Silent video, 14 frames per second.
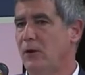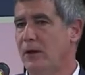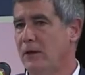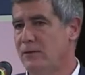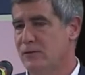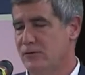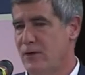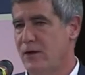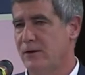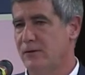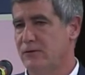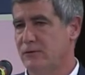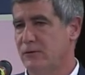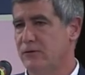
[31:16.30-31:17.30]
in the
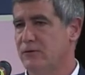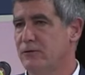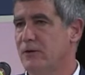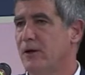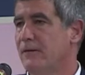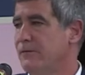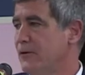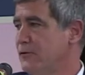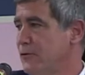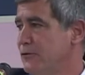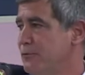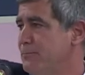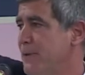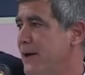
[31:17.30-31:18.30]
sciences, there's a
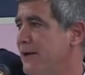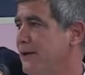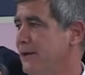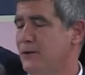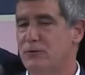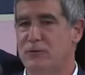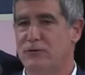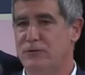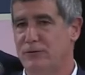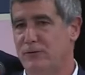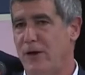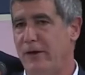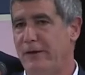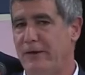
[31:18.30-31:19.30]
spike in interest in
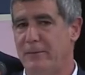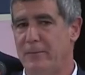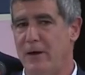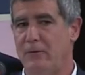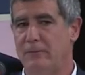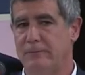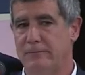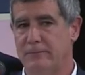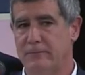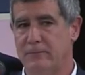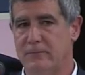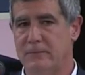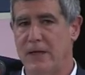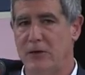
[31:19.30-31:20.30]
talking about
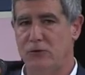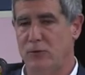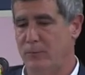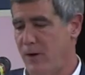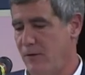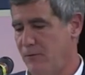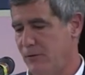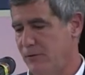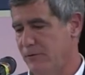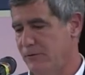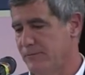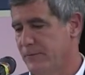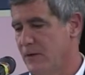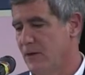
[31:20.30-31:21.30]
natural
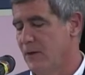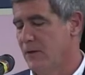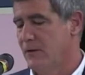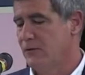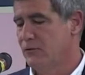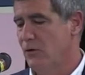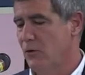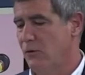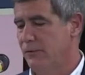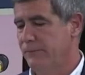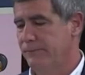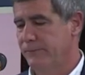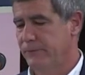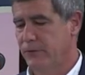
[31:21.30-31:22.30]
providence. So
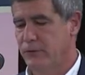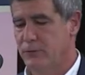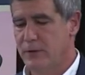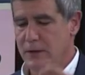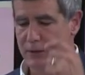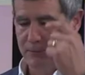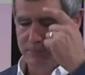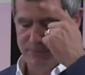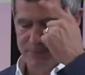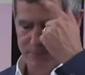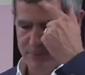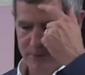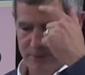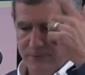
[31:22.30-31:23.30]
three,
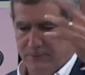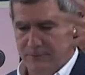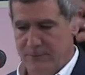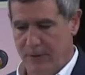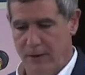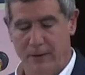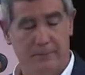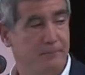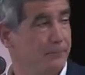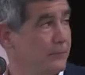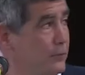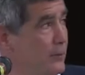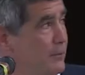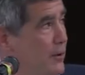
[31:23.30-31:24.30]
um,
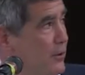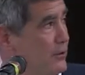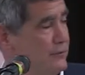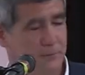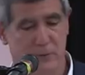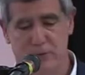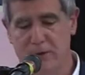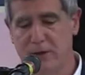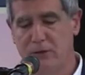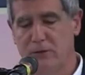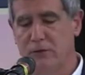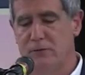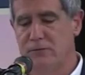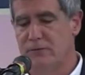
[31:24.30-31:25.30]
three periods in
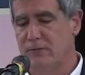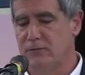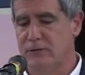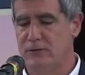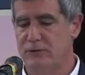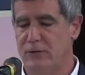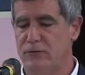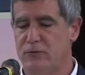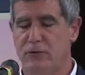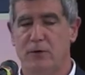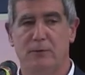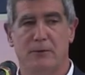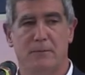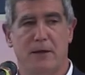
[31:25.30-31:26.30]
particular, 17th
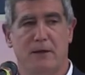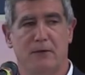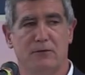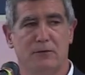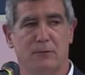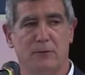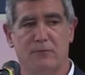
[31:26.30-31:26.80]
century with the mechanistic